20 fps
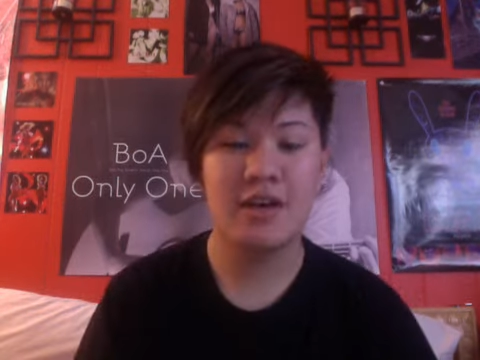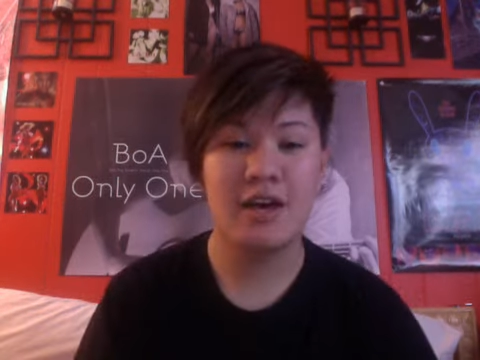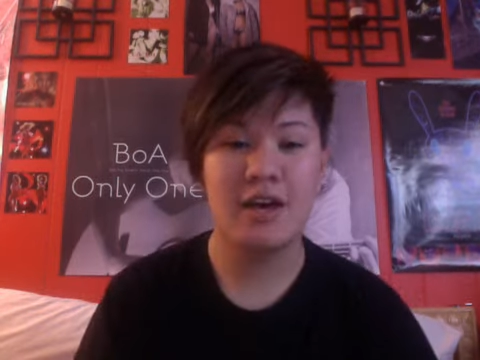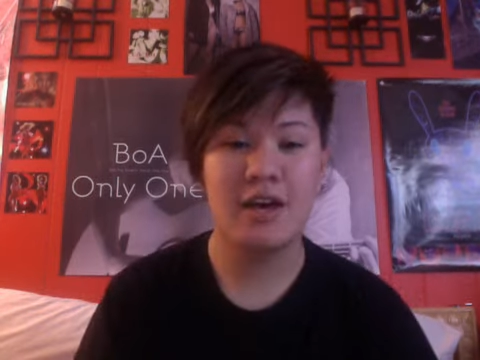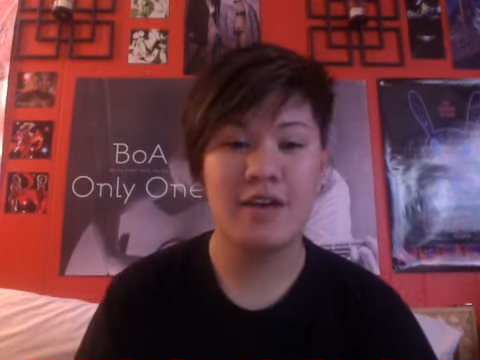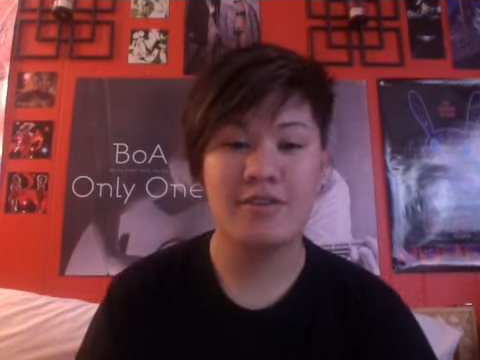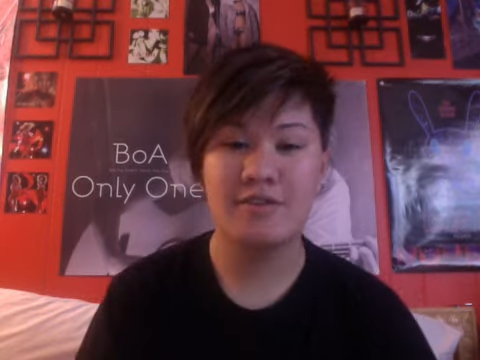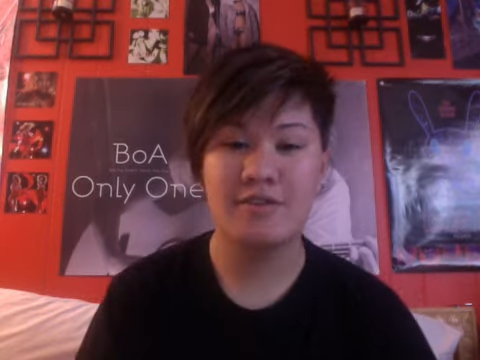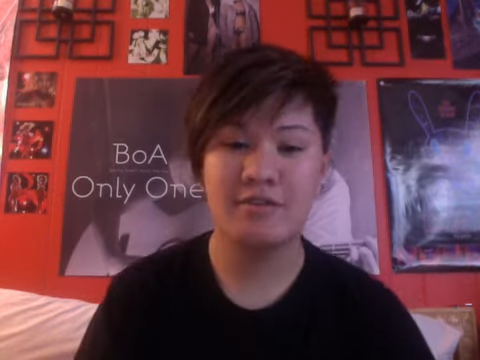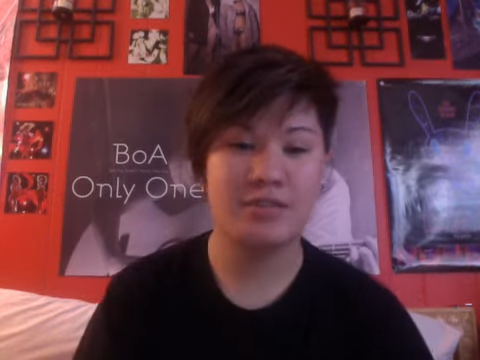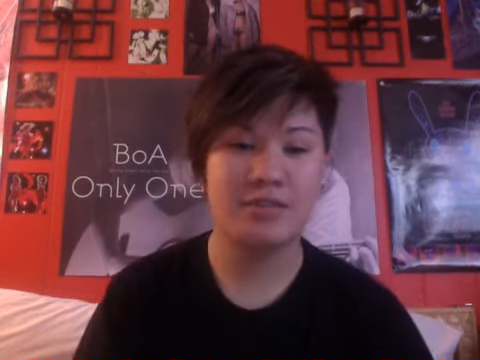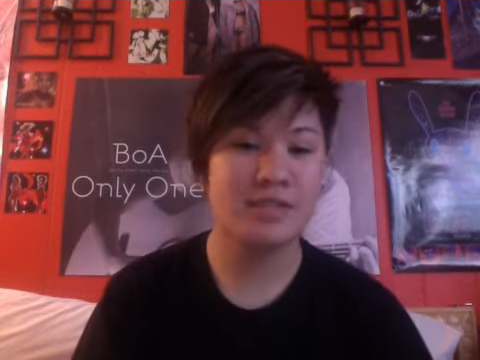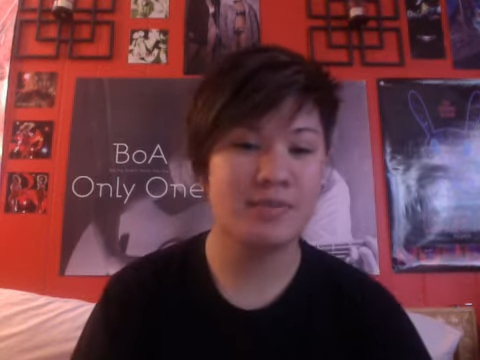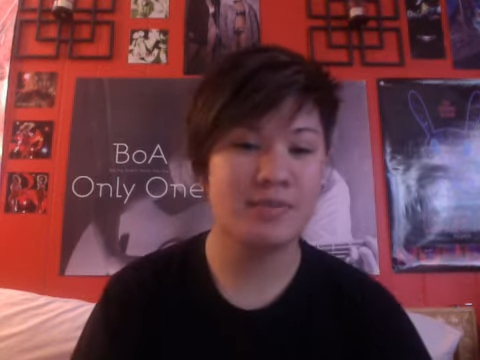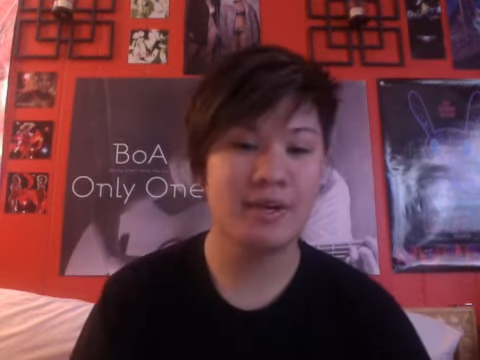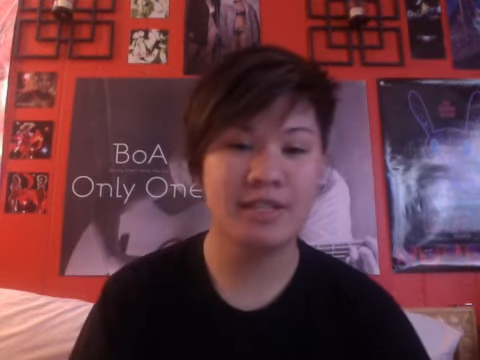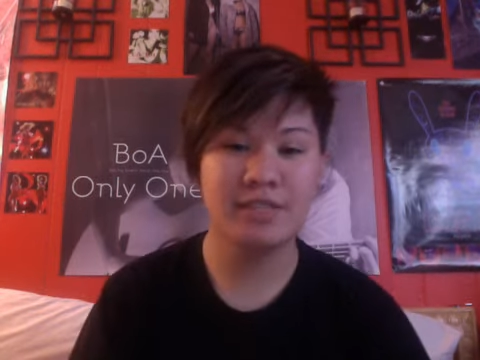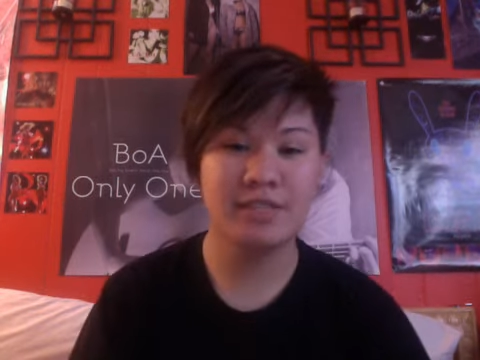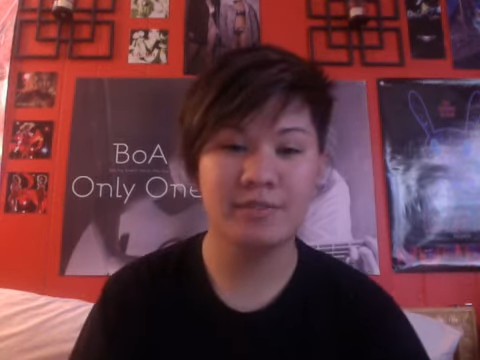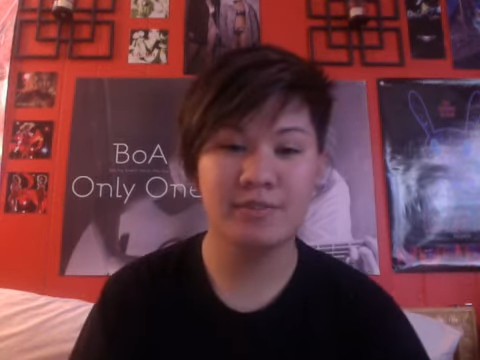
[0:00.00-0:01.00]
as soon as
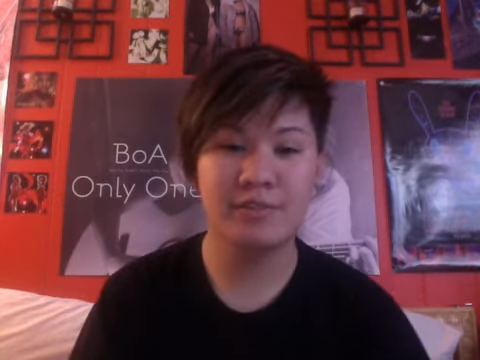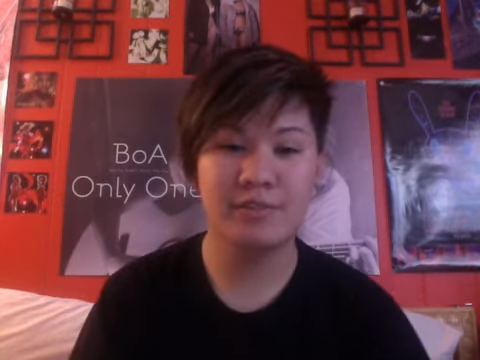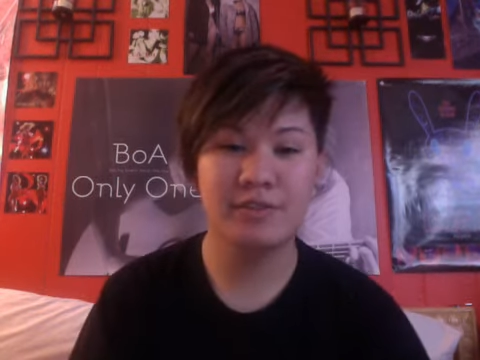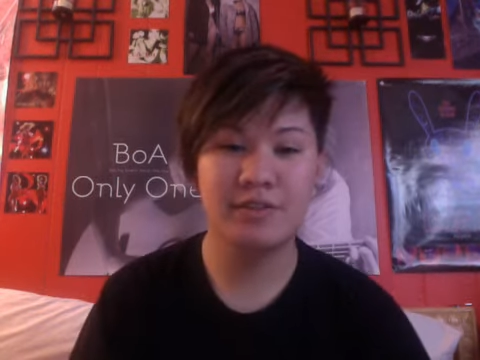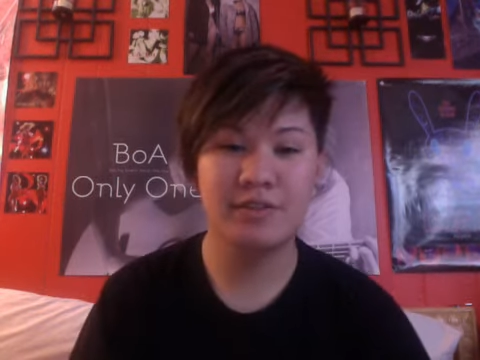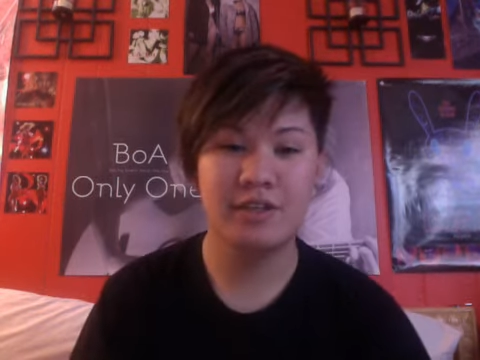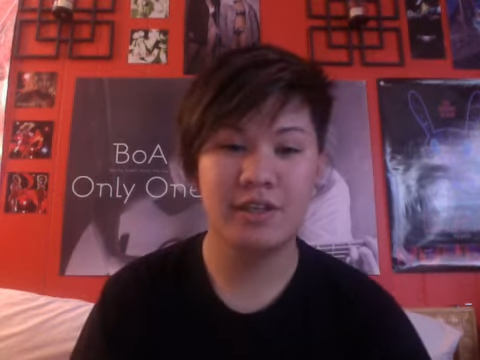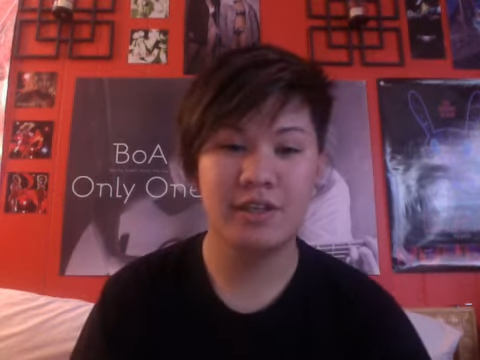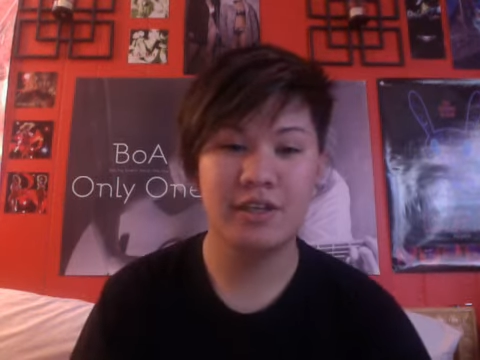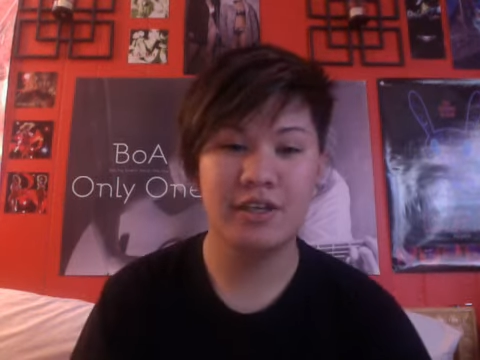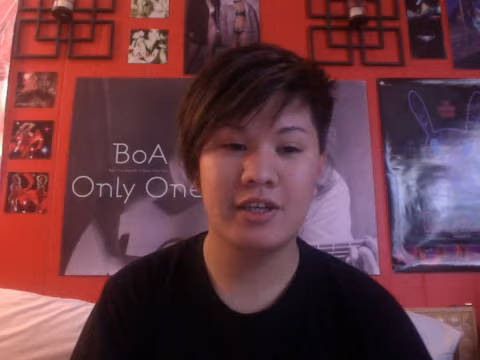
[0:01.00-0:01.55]
possible.